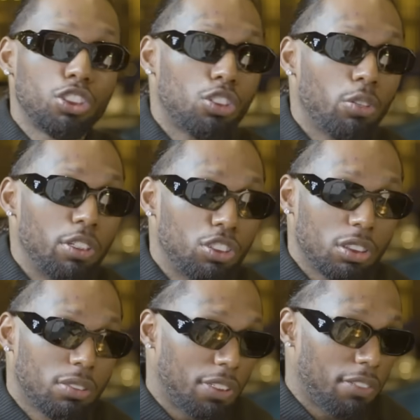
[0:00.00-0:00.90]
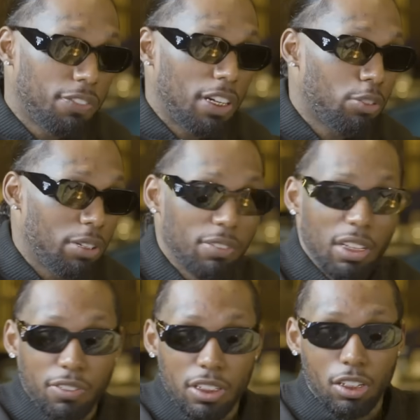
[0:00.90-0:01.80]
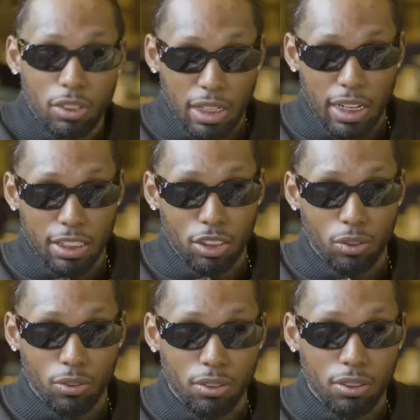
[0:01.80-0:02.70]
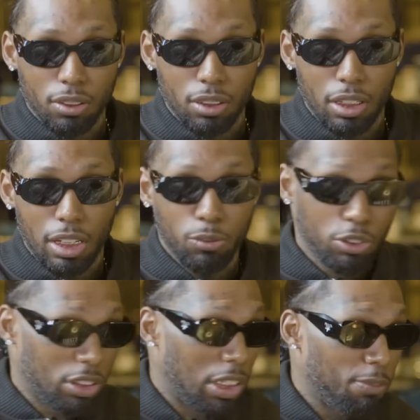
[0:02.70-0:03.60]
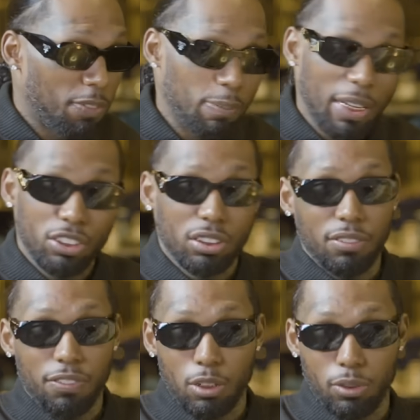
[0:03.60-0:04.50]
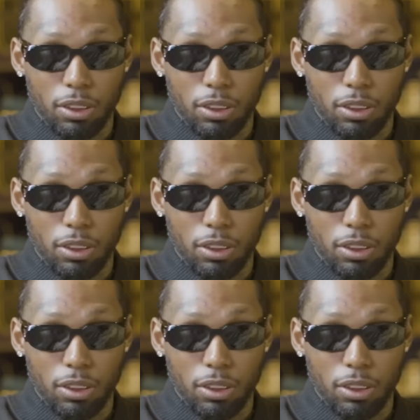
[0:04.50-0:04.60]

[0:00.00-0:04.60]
you do it just for the fuckery that if a girl didn't like you, would you sleep with a man just to fuck with